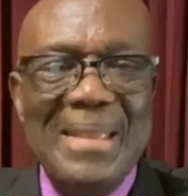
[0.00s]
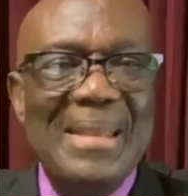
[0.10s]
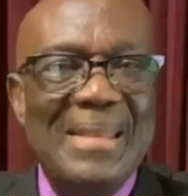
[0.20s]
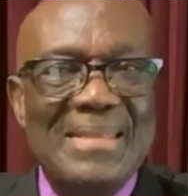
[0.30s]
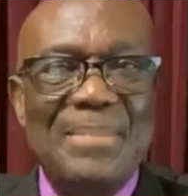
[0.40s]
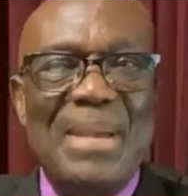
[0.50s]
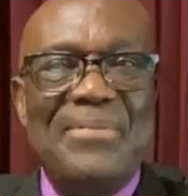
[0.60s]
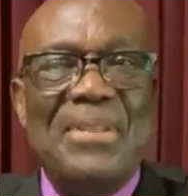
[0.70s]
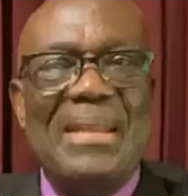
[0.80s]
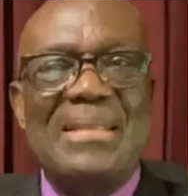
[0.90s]

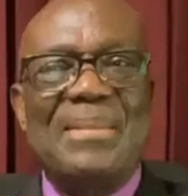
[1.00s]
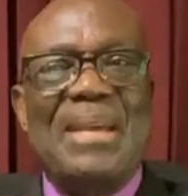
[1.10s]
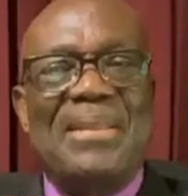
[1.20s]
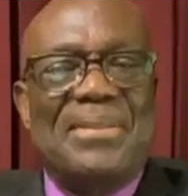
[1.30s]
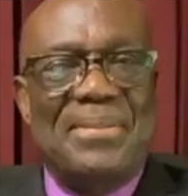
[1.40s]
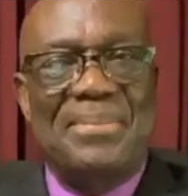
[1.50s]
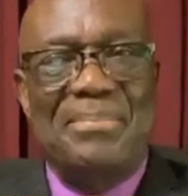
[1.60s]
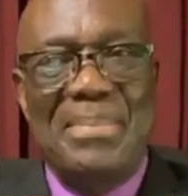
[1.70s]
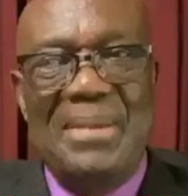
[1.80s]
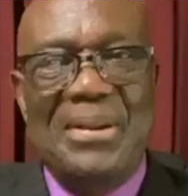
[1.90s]
Elizabeth Elizabeth
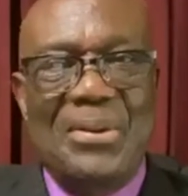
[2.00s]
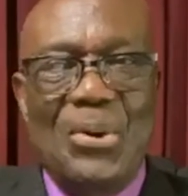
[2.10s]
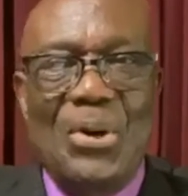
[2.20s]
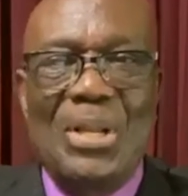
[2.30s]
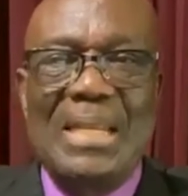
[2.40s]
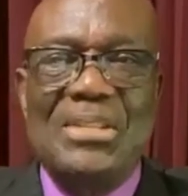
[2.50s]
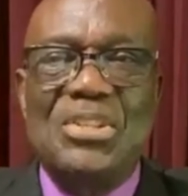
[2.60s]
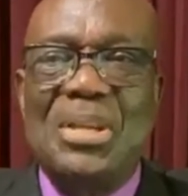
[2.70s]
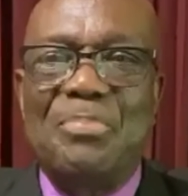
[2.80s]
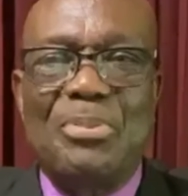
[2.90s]
Mary called as
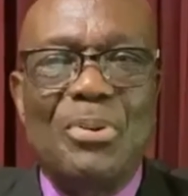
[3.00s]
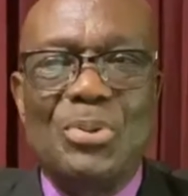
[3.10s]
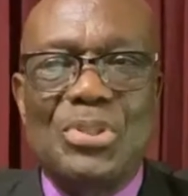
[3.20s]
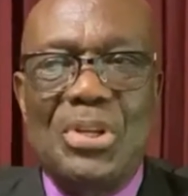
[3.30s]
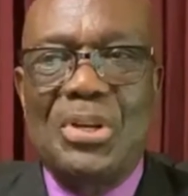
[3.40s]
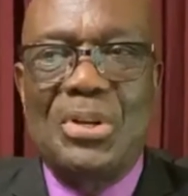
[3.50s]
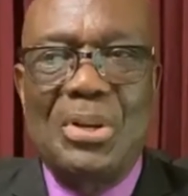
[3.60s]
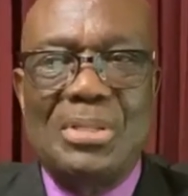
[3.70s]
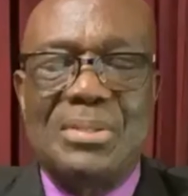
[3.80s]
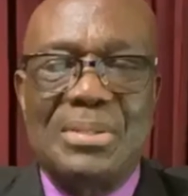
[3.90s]
she approached her
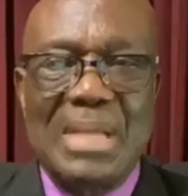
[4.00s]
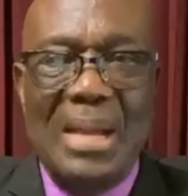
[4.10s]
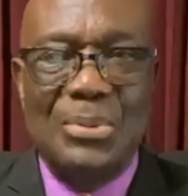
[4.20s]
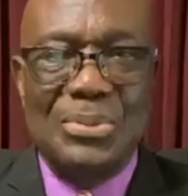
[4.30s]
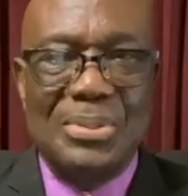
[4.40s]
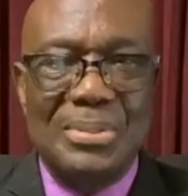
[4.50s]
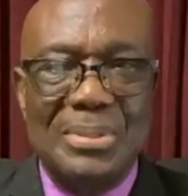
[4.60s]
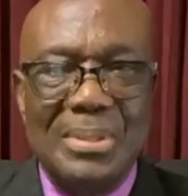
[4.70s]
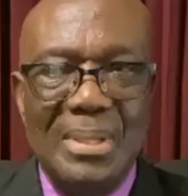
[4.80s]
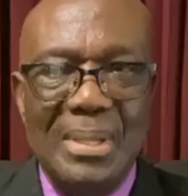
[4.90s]
cousin's house.